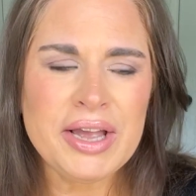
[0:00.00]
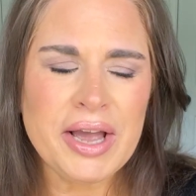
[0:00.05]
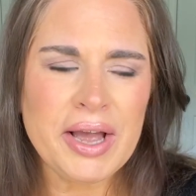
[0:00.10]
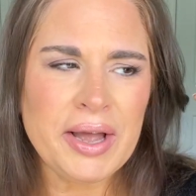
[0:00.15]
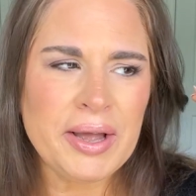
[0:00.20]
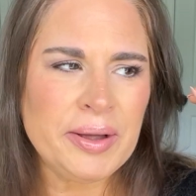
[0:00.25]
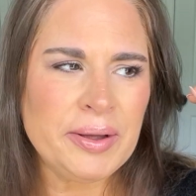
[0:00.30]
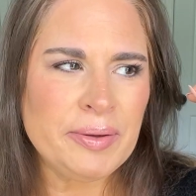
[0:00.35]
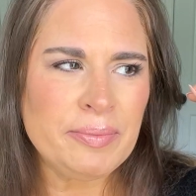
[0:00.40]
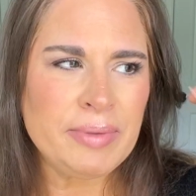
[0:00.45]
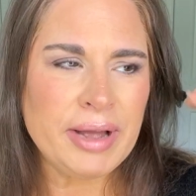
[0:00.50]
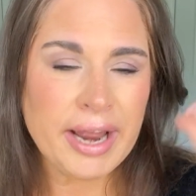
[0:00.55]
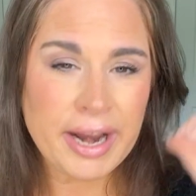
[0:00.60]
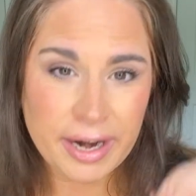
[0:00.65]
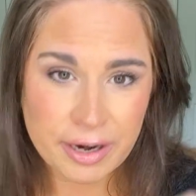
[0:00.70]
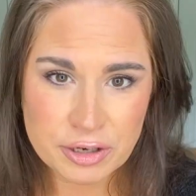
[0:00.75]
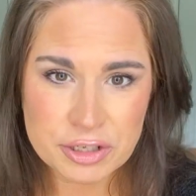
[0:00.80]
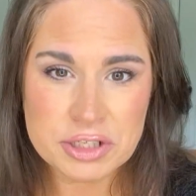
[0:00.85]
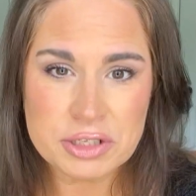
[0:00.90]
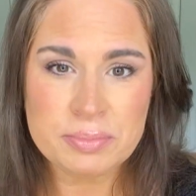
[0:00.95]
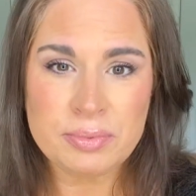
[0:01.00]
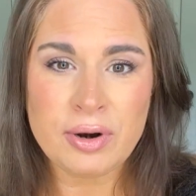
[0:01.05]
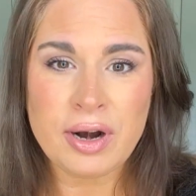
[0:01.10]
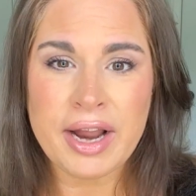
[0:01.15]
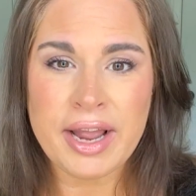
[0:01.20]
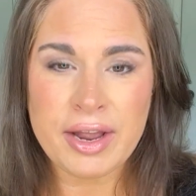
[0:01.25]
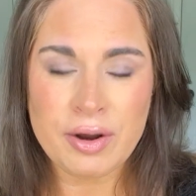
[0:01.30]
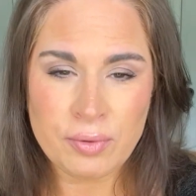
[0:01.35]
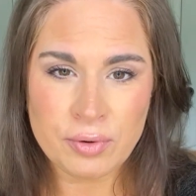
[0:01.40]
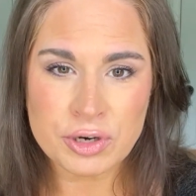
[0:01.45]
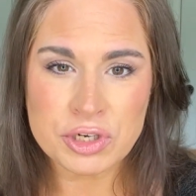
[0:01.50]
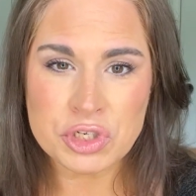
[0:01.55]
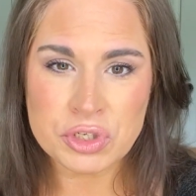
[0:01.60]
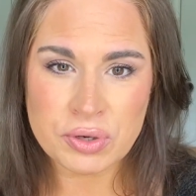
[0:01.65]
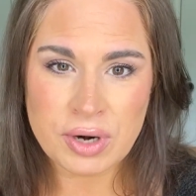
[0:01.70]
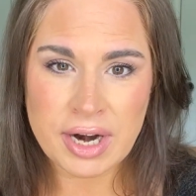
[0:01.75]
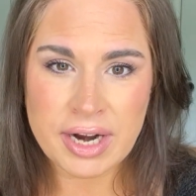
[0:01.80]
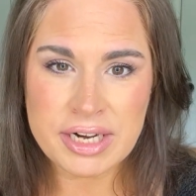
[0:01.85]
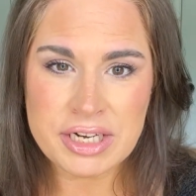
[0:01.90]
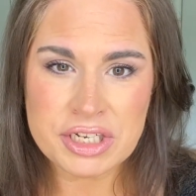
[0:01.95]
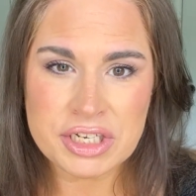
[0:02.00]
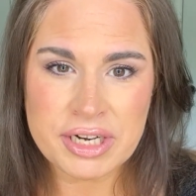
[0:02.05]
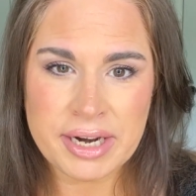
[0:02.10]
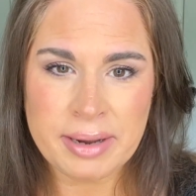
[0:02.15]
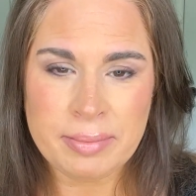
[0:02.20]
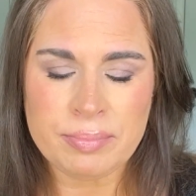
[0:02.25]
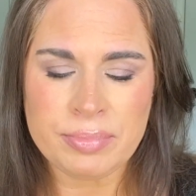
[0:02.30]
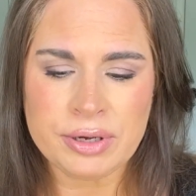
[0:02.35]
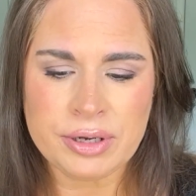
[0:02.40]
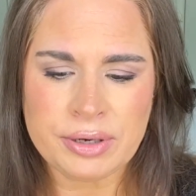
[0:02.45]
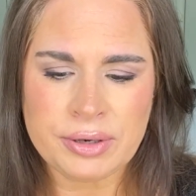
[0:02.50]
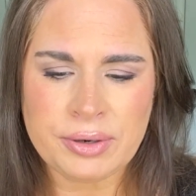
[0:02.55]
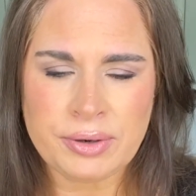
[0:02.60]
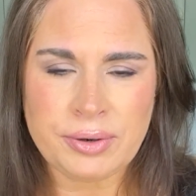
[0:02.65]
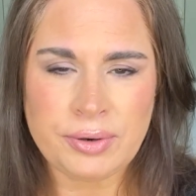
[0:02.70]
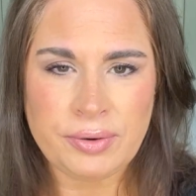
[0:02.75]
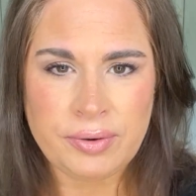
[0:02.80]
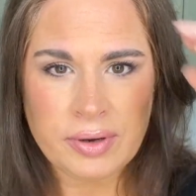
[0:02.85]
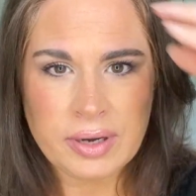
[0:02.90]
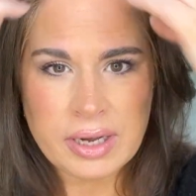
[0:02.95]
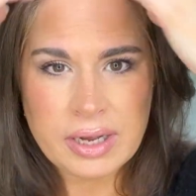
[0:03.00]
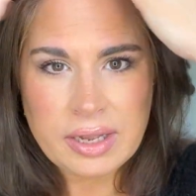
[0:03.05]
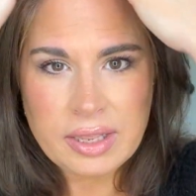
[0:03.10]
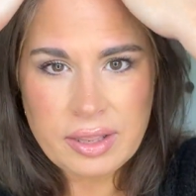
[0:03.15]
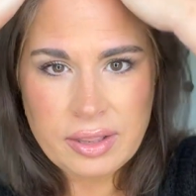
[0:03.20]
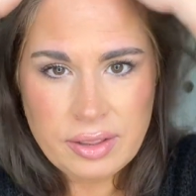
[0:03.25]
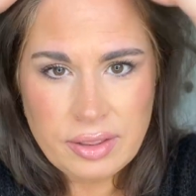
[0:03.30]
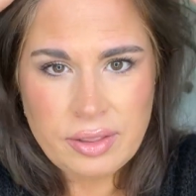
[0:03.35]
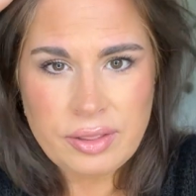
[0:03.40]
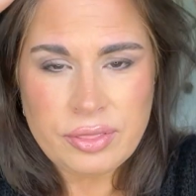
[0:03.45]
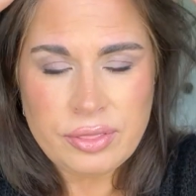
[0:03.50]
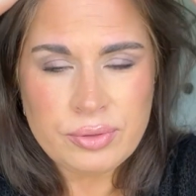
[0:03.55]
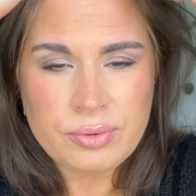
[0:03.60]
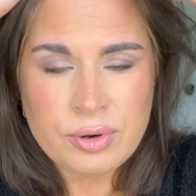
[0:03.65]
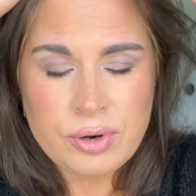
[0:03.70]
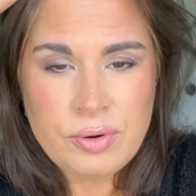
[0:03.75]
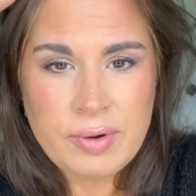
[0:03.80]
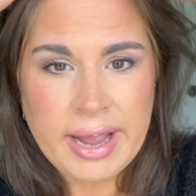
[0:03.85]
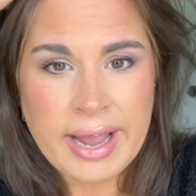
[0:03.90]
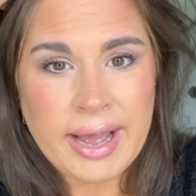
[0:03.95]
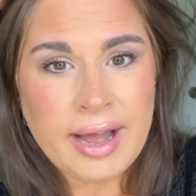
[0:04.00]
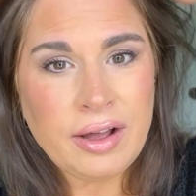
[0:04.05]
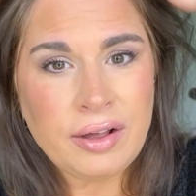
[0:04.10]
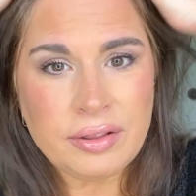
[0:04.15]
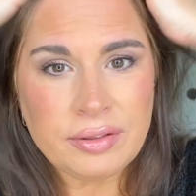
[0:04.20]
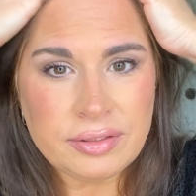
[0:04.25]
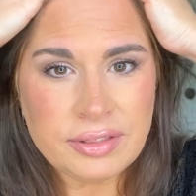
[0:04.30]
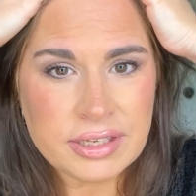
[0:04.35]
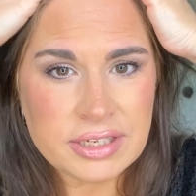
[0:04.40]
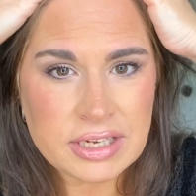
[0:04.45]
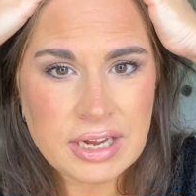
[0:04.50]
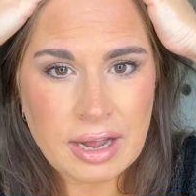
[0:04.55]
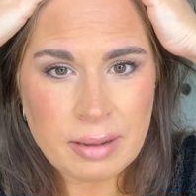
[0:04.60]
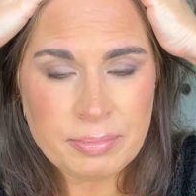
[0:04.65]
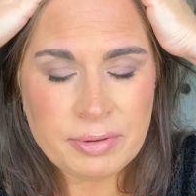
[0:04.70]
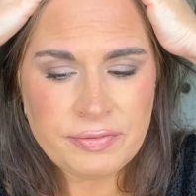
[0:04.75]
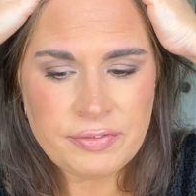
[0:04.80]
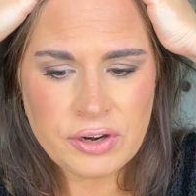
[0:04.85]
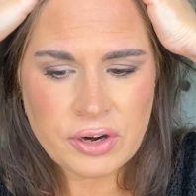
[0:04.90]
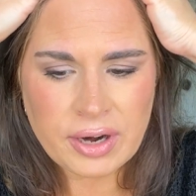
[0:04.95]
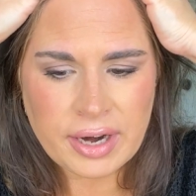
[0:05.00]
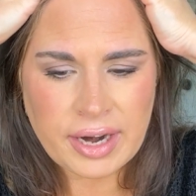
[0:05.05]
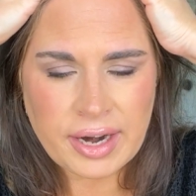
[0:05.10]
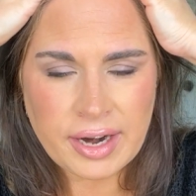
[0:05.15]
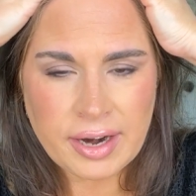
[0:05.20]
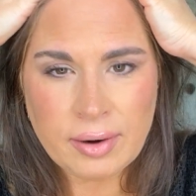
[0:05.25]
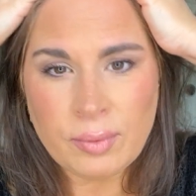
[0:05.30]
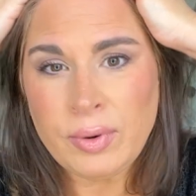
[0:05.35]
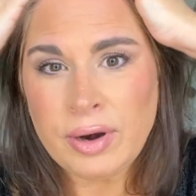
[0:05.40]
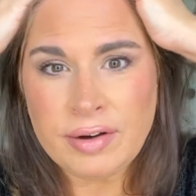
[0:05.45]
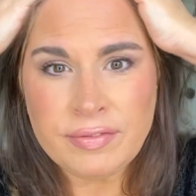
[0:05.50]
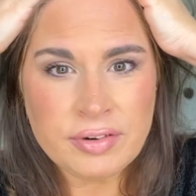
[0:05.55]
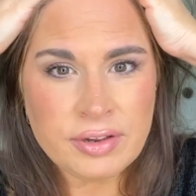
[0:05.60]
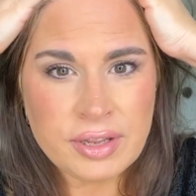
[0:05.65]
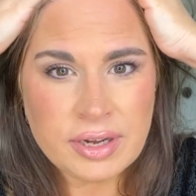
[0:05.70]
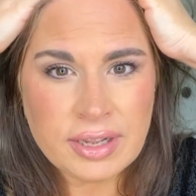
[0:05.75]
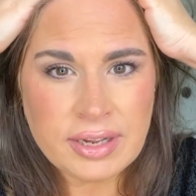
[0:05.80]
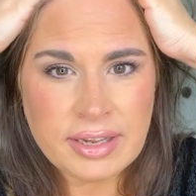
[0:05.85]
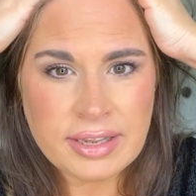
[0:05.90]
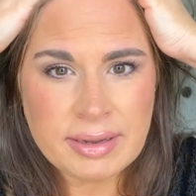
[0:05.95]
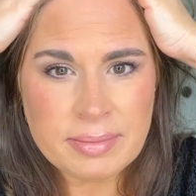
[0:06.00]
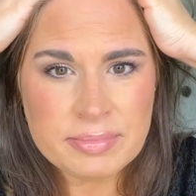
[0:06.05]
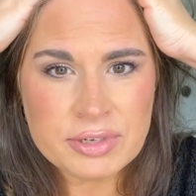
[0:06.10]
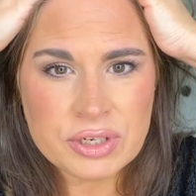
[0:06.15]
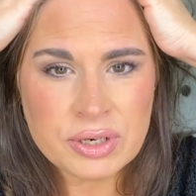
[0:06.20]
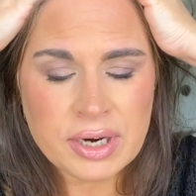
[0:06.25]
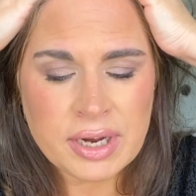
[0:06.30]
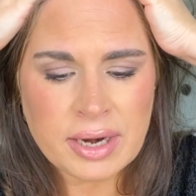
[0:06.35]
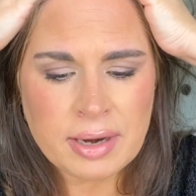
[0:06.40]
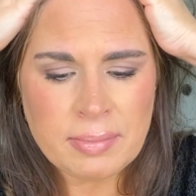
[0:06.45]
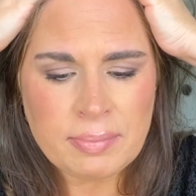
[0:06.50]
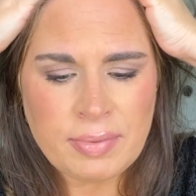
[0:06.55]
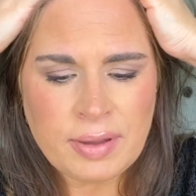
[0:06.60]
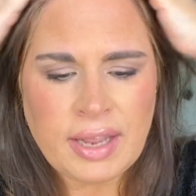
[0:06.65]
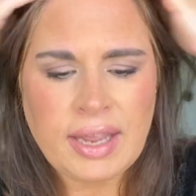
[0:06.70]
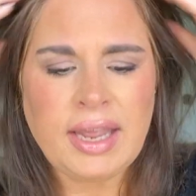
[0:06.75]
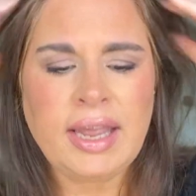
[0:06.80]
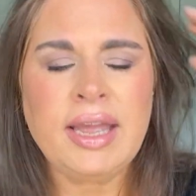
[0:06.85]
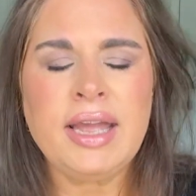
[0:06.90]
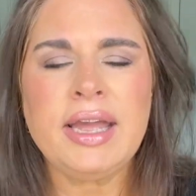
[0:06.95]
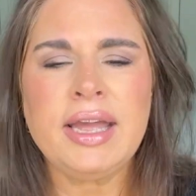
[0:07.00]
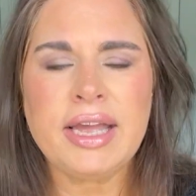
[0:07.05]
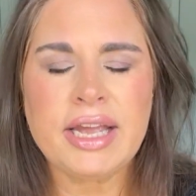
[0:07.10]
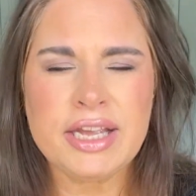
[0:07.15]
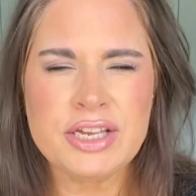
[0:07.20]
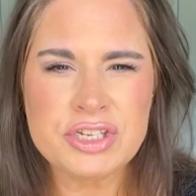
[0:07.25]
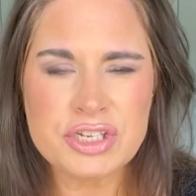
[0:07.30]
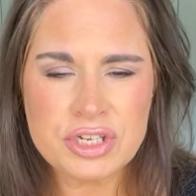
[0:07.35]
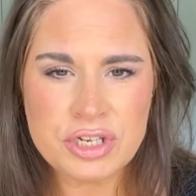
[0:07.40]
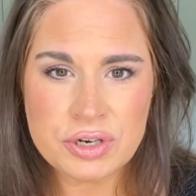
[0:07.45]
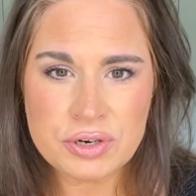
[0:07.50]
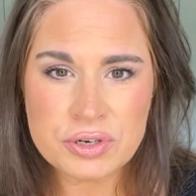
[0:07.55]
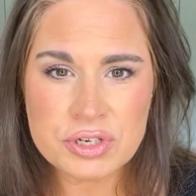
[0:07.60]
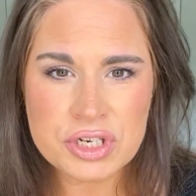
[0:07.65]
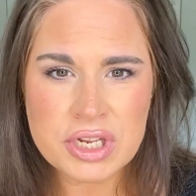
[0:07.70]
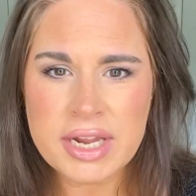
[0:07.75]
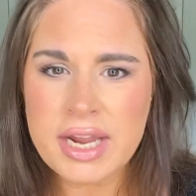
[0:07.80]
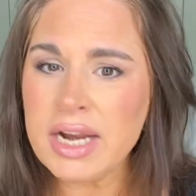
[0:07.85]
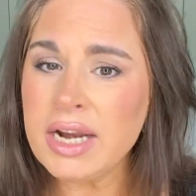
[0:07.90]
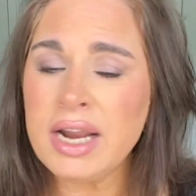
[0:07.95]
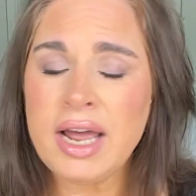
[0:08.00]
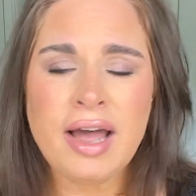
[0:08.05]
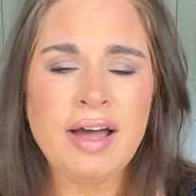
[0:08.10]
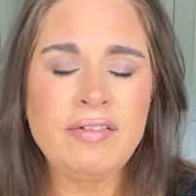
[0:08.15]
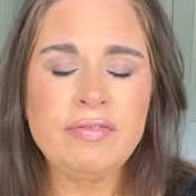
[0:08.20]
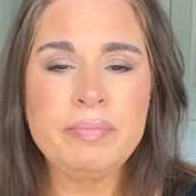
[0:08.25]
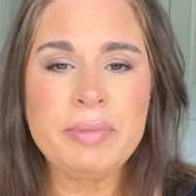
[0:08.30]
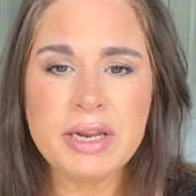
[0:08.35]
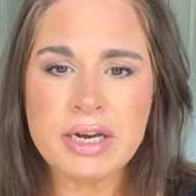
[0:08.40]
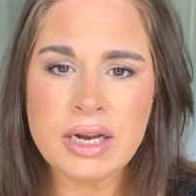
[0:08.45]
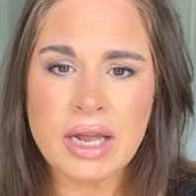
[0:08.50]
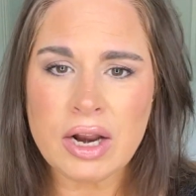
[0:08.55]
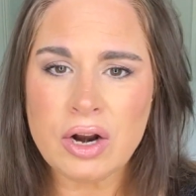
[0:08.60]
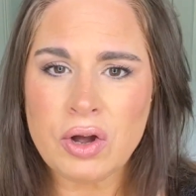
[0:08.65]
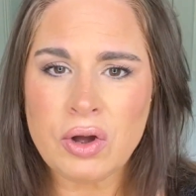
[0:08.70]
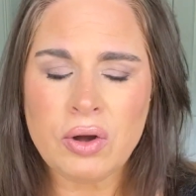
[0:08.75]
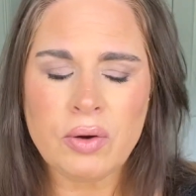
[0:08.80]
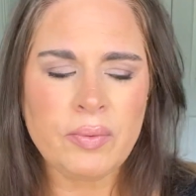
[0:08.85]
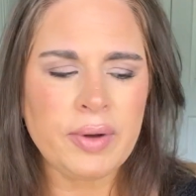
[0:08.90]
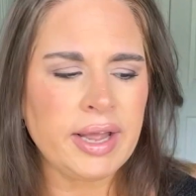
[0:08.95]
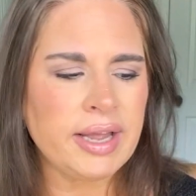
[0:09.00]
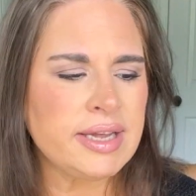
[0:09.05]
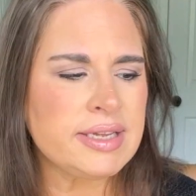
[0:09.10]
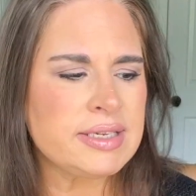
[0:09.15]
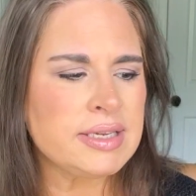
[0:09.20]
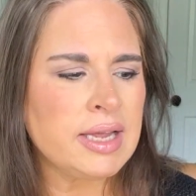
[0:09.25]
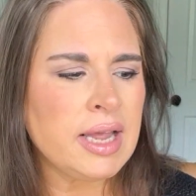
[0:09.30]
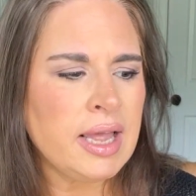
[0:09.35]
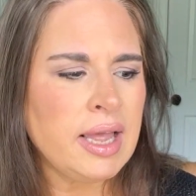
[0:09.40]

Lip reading: hairspray or dry shampoo throughout the top of your hair, wherever the clips are gonna be, is usually enough, but not always.